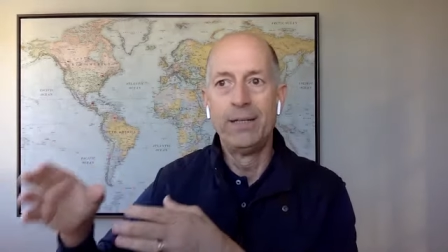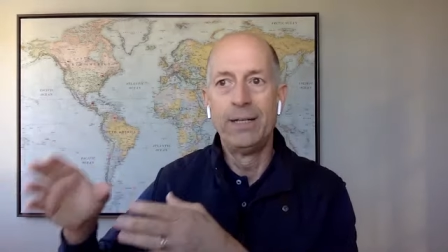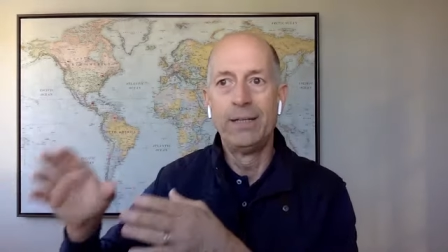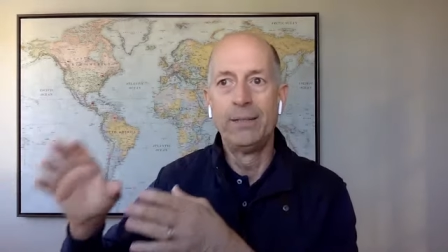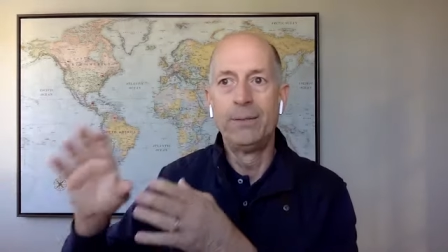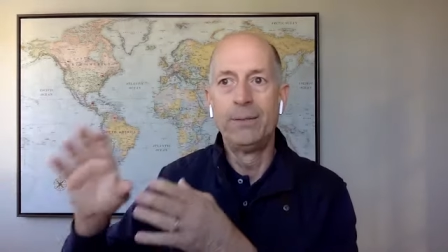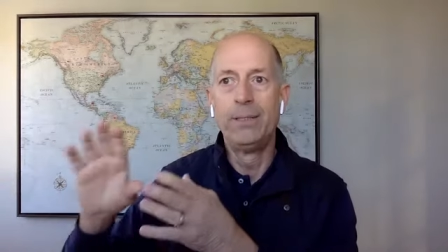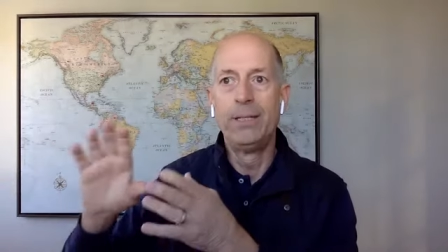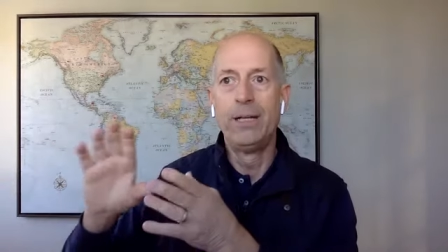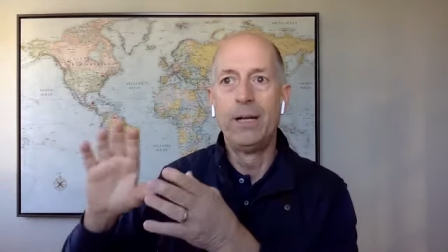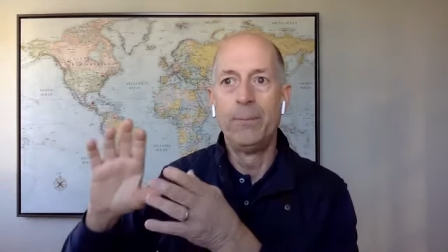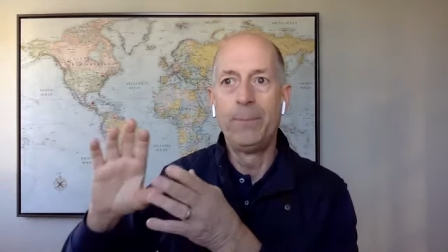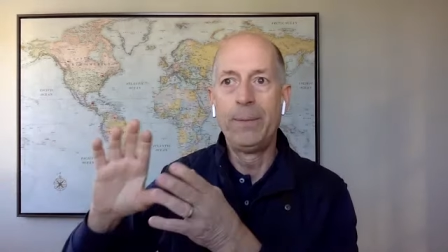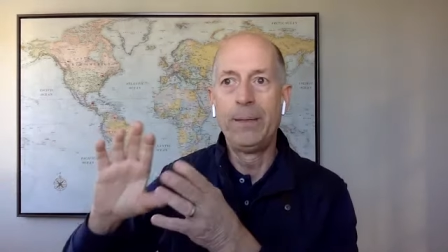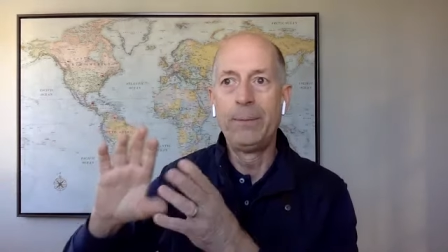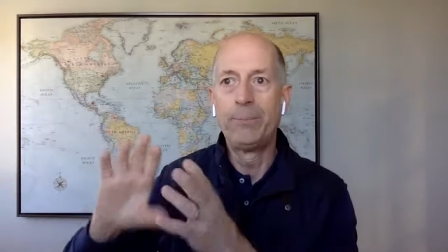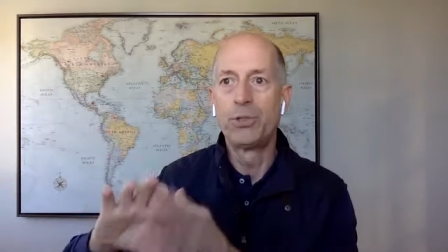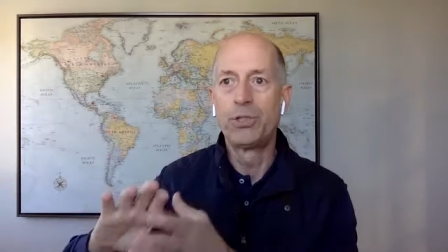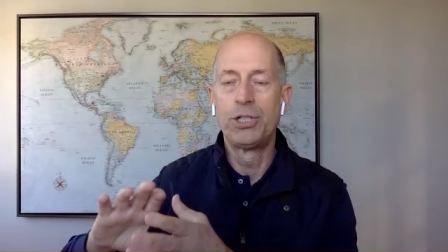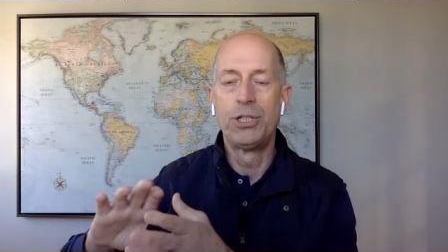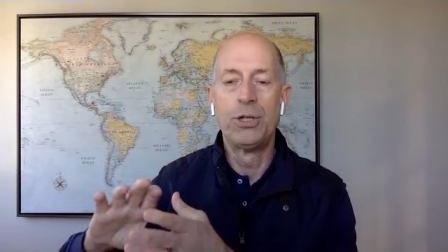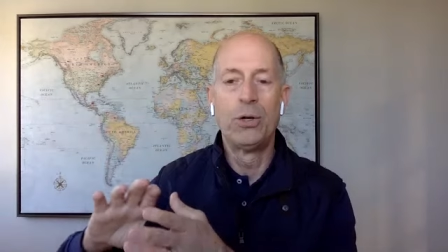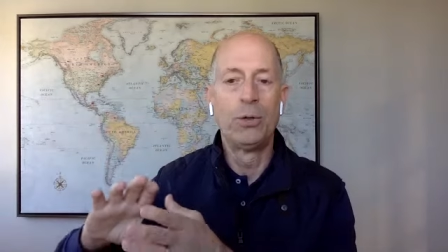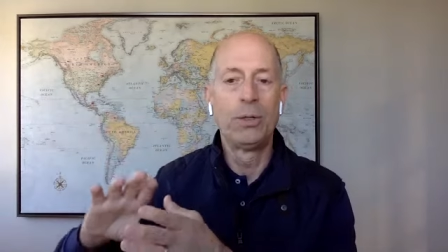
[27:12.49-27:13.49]
that you know people
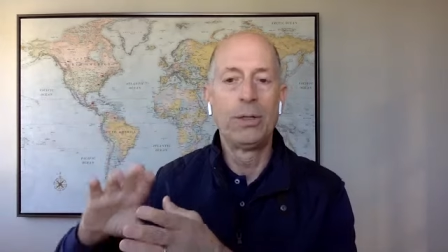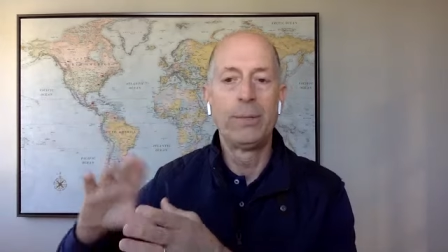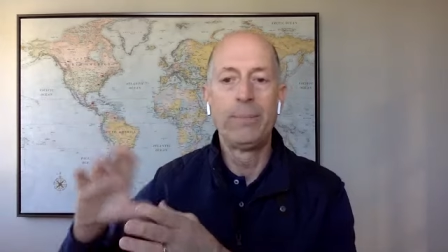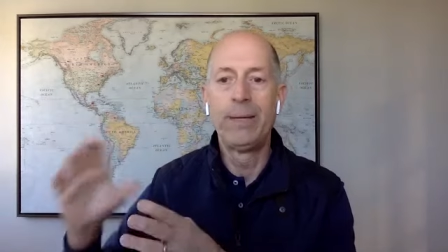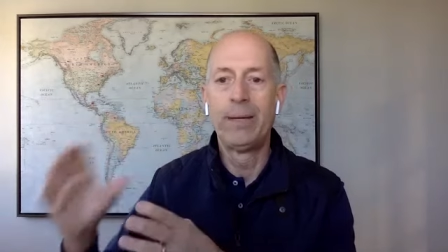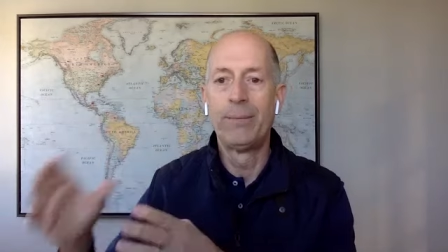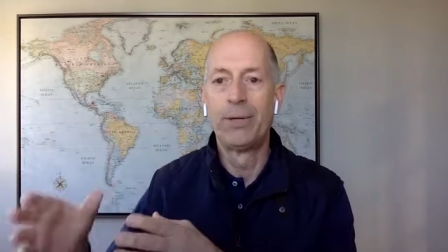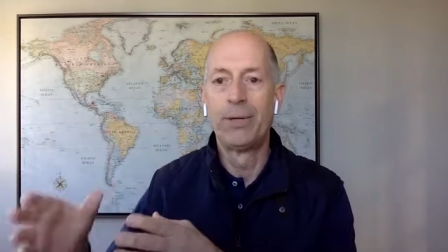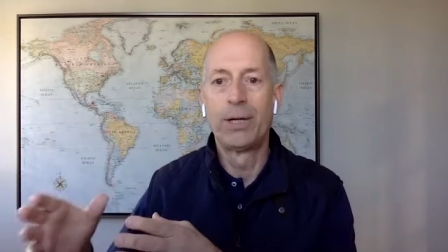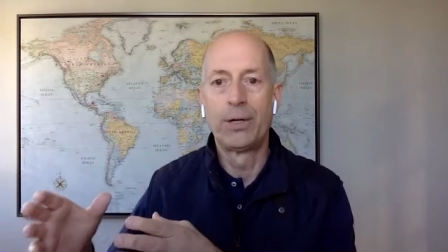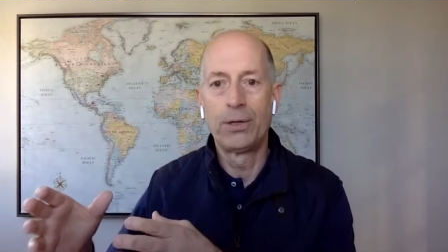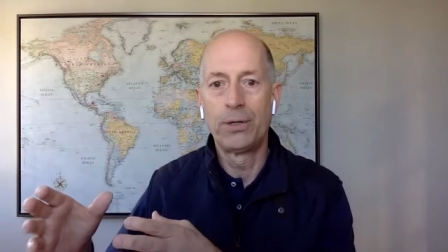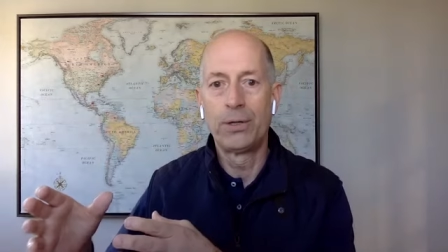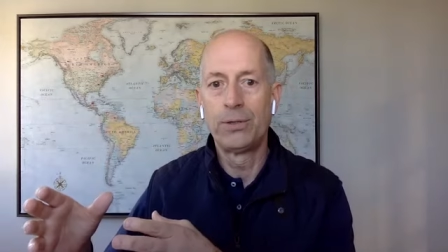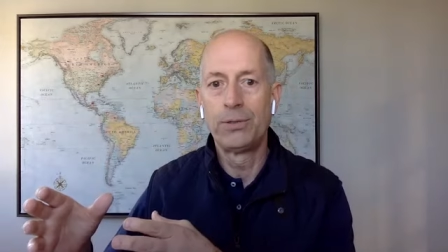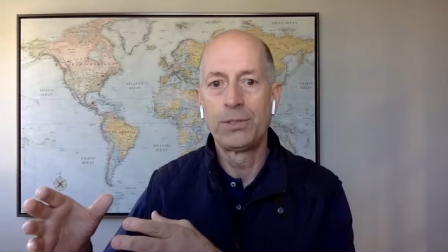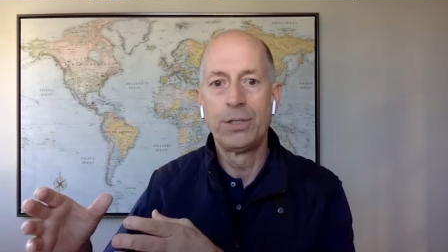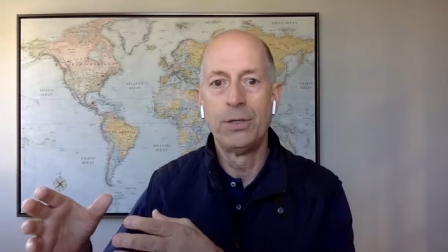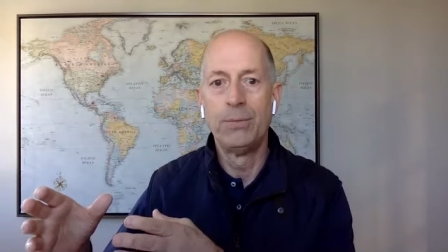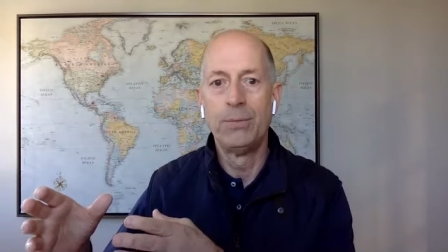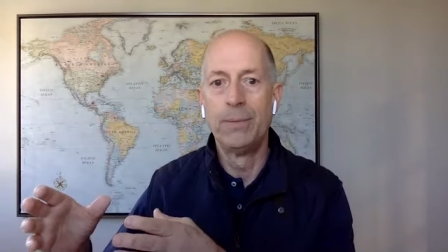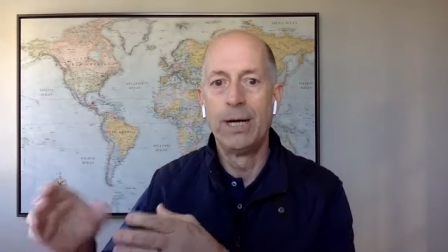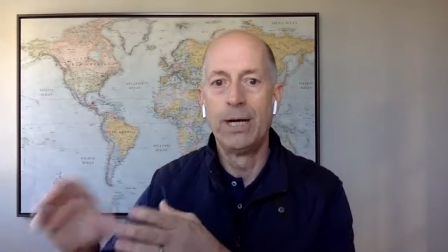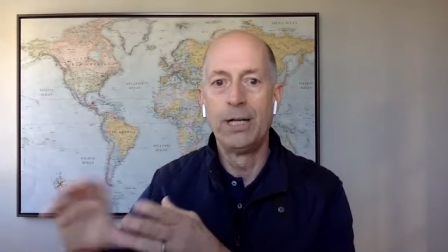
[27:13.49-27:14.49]
should only be able to earn
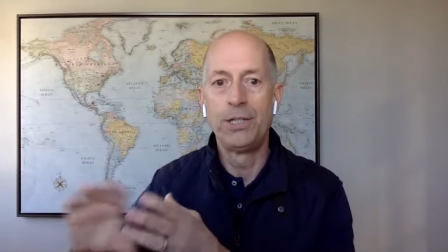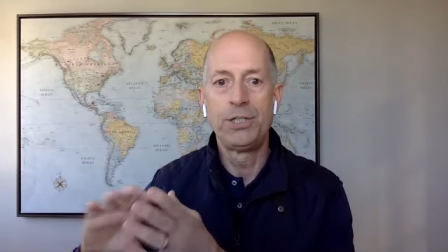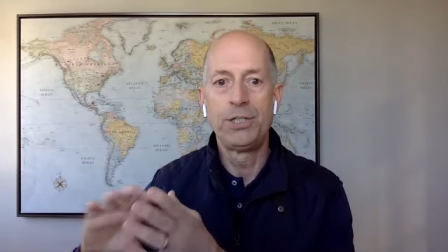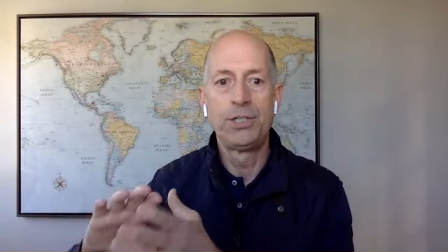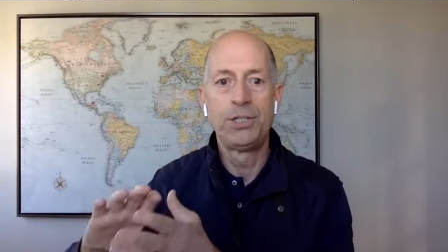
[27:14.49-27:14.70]
so much,